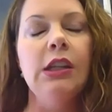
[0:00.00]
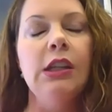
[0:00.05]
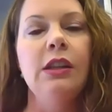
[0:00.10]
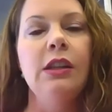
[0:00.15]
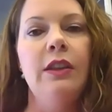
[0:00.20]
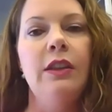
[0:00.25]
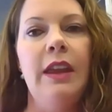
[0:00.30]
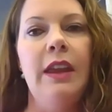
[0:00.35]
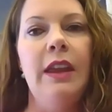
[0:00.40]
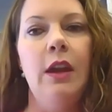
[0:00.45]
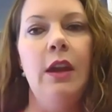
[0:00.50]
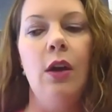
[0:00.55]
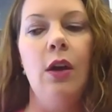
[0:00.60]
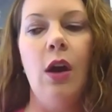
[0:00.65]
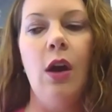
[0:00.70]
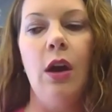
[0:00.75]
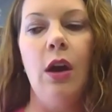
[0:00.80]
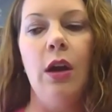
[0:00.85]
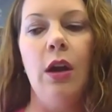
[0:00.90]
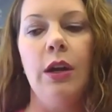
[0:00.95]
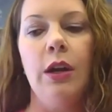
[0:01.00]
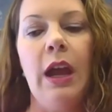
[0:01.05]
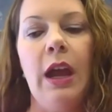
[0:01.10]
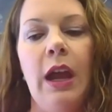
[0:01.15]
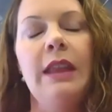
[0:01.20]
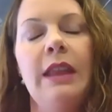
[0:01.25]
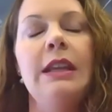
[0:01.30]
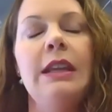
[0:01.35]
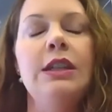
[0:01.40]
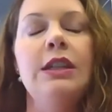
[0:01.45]
there are,
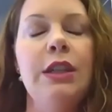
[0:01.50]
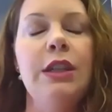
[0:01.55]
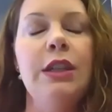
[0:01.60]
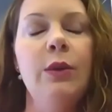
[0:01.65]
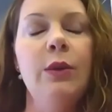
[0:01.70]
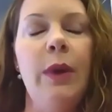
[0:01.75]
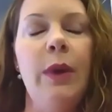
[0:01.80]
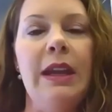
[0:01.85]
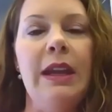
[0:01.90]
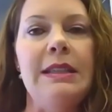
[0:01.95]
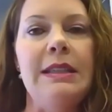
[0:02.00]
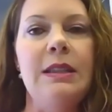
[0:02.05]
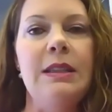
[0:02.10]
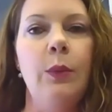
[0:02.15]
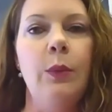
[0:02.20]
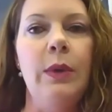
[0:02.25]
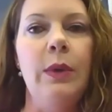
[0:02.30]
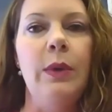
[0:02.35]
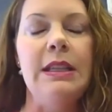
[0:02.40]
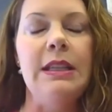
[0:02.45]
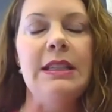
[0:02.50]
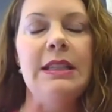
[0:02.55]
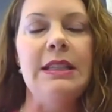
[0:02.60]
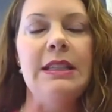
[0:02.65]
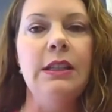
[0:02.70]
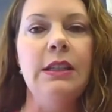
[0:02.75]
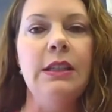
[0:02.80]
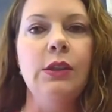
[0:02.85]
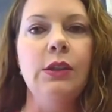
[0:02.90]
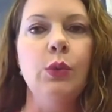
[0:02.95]
I think, 2 ways that we can
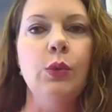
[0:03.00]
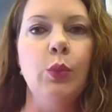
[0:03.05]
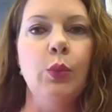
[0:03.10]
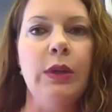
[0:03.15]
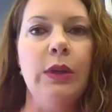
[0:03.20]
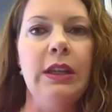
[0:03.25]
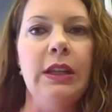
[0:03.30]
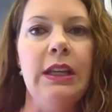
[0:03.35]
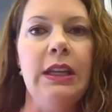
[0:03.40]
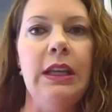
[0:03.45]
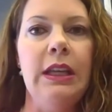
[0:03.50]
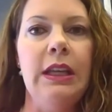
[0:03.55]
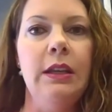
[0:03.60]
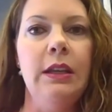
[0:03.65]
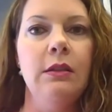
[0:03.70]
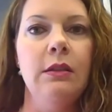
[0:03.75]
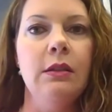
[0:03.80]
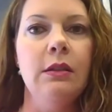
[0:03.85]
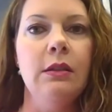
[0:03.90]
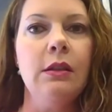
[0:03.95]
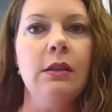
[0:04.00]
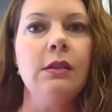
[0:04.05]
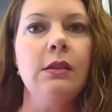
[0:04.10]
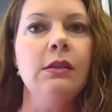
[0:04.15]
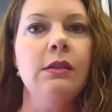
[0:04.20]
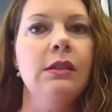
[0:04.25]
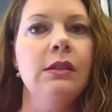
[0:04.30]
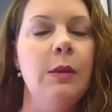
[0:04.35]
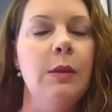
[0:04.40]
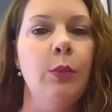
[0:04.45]
still really
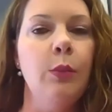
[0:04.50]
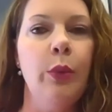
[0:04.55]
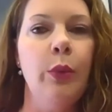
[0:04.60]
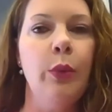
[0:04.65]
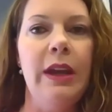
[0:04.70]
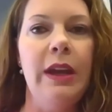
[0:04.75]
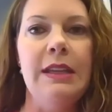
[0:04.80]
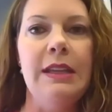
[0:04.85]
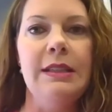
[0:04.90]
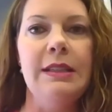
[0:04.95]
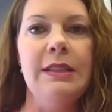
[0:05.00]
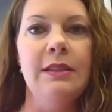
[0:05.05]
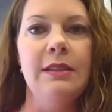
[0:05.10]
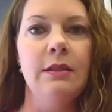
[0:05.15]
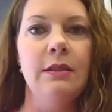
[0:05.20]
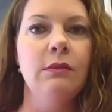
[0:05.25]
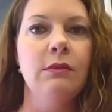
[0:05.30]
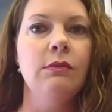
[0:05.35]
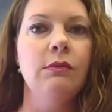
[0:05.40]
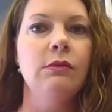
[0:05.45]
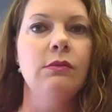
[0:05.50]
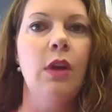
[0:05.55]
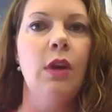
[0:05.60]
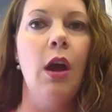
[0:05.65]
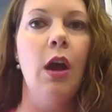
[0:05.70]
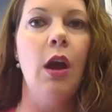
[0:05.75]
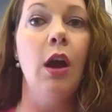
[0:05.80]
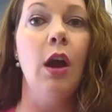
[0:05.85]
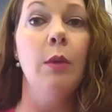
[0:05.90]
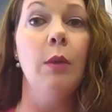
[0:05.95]
embrace
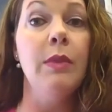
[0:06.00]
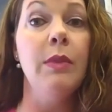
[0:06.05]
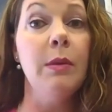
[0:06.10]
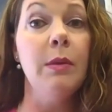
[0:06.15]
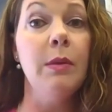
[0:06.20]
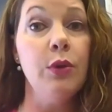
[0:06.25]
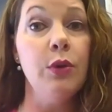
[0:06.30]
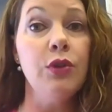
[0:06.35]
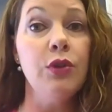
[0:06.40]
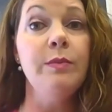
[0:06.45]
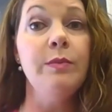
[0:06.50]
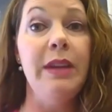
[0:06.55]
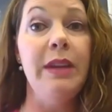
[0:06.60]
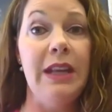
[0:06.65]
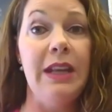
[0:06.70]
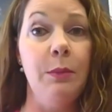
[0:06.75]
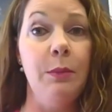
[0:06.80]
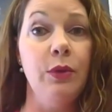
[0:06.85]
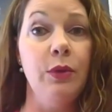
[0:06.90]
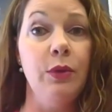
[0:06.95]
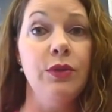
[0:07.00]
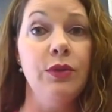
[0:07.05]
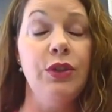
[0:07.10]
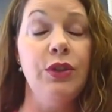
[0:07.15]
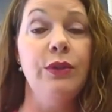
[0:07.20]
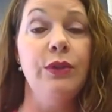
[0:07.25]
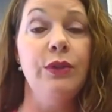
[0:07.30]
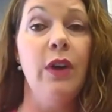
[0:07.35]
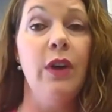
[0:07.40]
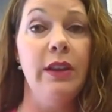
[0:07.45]
our members being able
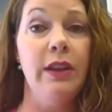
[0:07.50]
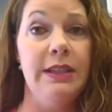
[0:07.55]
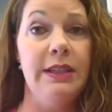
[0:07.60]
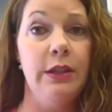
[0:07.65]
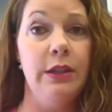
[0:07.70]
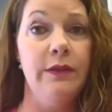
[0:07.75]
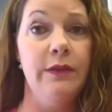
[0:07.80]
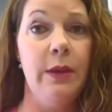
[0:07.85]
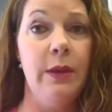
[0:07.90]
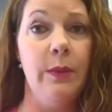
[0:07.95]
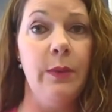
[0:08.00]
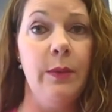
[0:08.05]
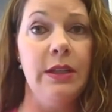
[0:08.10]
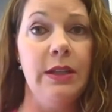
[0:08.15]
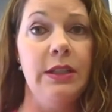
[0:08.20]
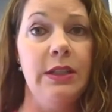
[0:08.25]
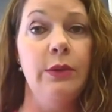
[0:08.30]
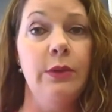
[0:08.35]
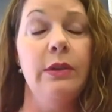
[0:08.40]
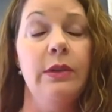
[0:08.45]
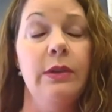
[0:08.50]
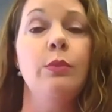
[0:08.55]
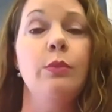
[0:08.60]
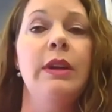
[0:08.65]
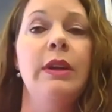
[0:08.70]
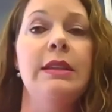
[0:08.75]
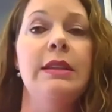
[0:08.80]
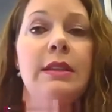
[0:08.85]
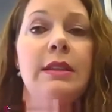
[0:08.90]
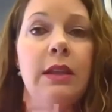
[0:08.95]
to volunteer if they want to and
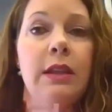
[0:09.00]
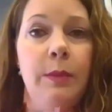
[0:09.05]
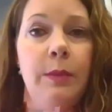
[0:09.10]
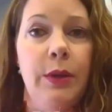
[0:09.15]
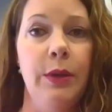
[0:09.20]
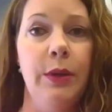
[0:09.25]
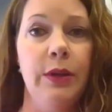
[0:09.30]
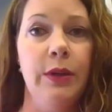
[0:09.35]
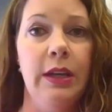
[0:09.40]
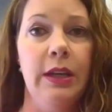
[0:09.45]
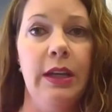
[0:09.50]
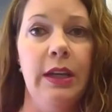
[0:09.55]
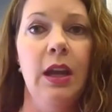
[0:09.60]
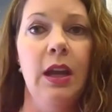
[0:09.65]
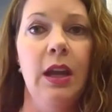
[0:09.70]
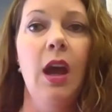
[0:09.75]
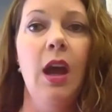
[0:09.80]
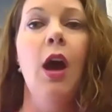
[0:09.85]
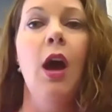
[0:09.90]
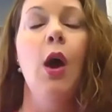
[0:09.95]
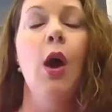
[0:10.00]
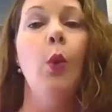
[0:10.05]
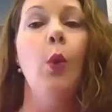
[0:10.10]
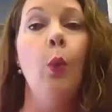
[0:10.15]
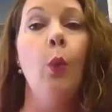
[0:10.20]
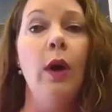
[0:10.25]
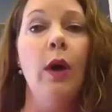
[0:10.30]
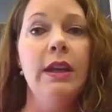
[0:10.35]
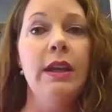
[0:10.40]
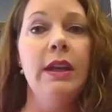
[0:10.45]
embrace the community.
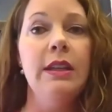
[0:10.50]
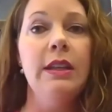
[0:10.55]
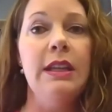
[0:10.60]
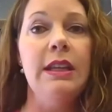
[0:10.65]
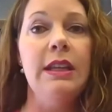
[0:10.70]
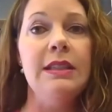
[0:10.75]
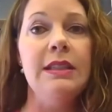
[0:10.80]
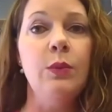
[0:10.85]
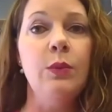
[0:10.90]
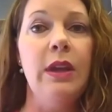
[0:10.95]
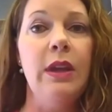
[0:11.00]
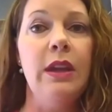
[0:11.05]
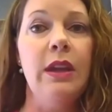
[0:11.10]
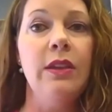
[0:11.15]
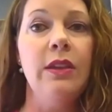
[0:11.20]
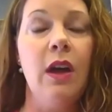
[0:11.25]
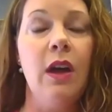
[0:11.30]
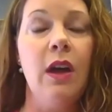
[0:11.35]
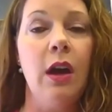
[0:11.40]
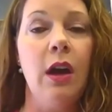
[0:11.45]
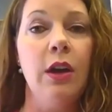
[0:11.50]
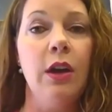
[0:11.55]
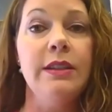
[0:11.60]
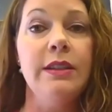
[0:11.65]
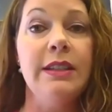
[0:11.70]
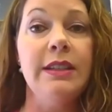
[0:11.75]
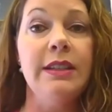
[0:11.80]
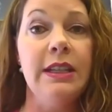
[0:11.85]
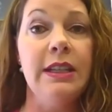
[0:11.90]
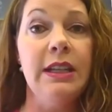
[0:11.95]
One is with our
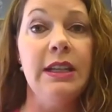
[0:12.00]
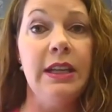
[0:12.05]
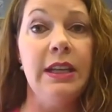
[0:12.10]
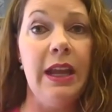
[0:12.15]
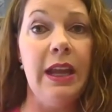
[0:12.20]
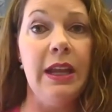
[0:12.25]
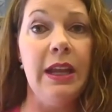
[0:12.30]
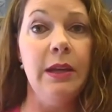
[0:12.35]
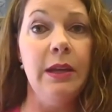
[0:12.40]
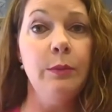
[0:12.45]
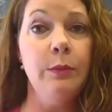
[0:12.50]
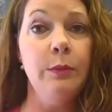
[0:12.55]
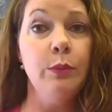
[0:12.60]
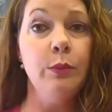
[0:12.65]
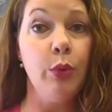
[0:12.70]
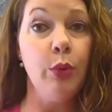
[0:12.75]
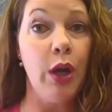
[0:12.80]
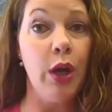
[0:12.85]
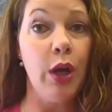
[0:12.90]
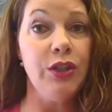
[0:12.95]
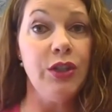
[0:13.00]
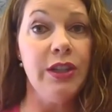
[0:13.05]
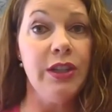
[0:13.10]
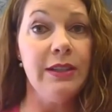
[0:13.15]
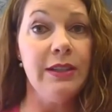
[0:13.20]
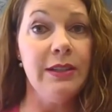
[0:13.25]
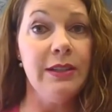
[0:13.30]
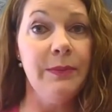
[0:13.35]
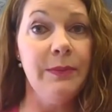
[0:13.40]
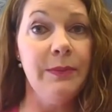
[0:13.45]
Done in a Day project.